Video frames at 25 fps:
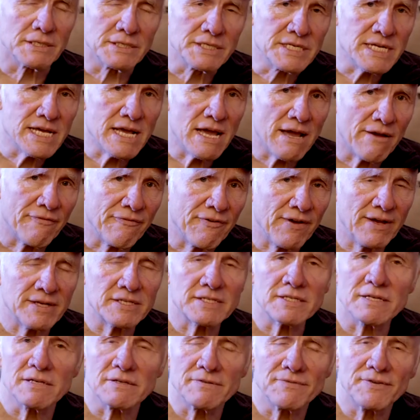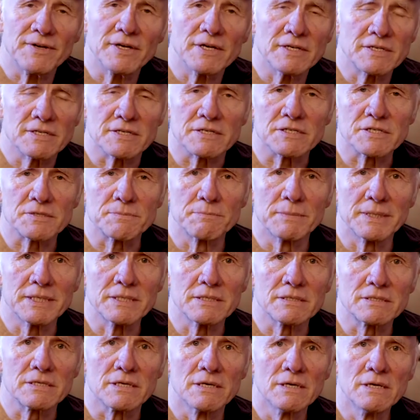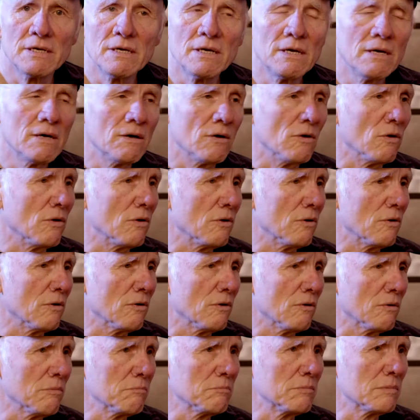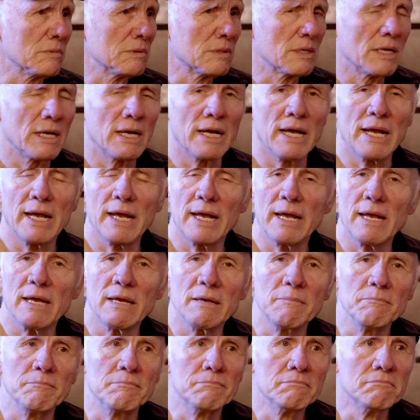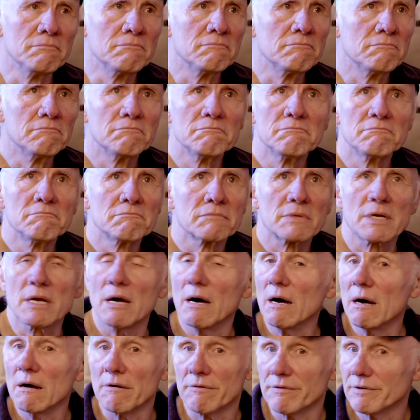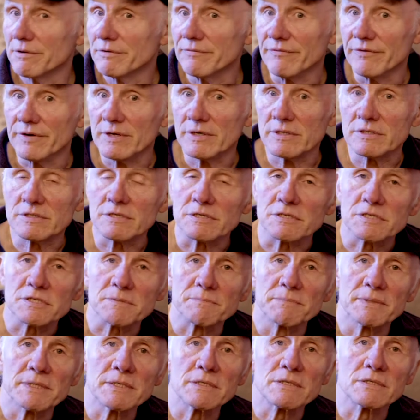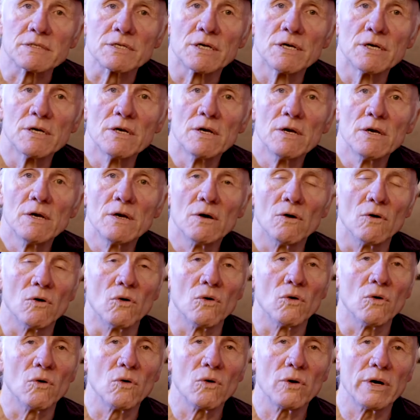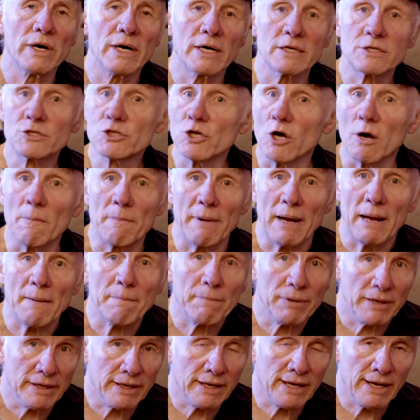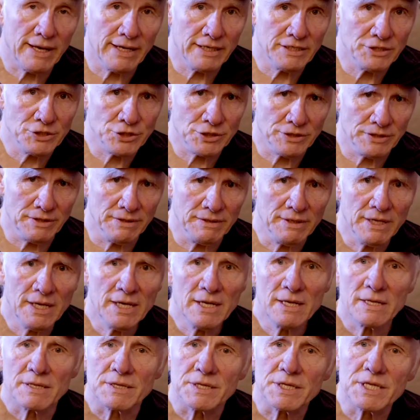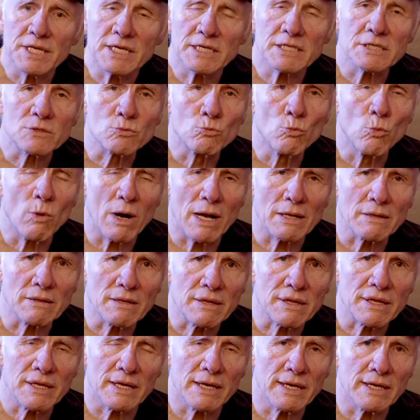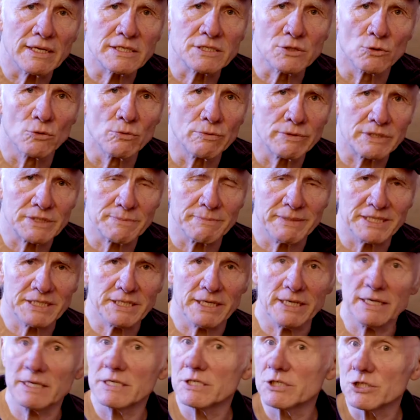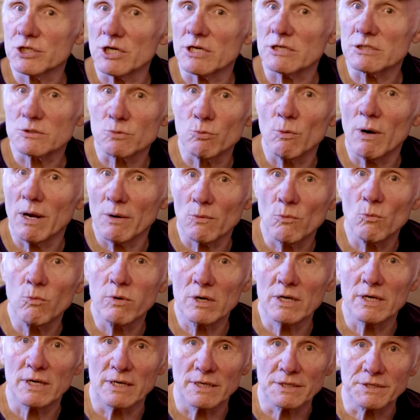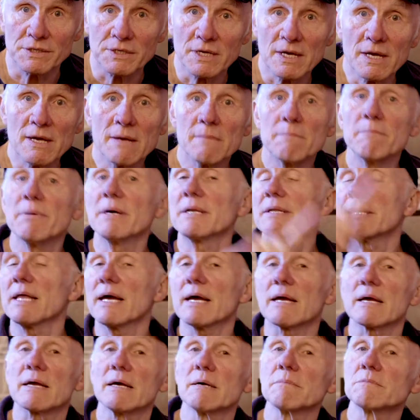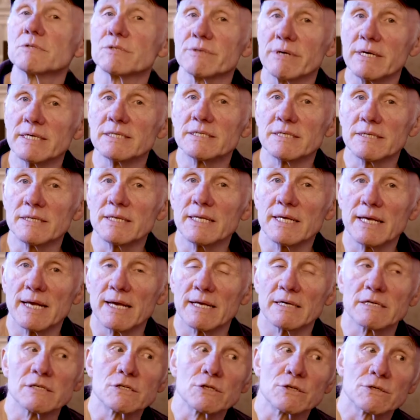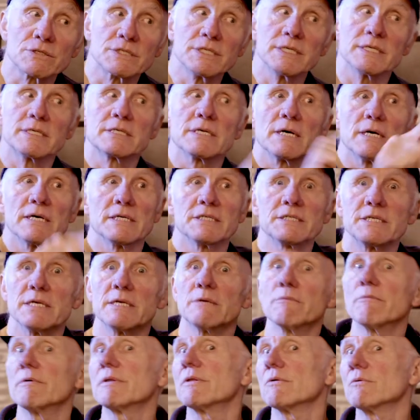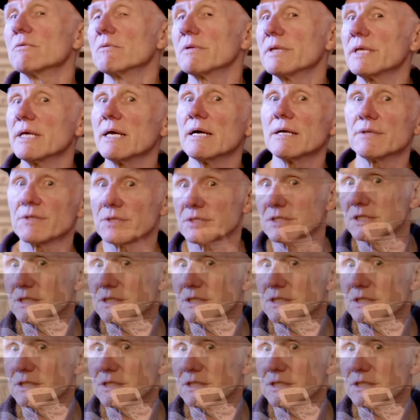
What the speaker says: a DFS advertisement or a car advertisement or a job application. This one thing is always missing, and it's just one word, but that comes right at the end because it ties in with all the other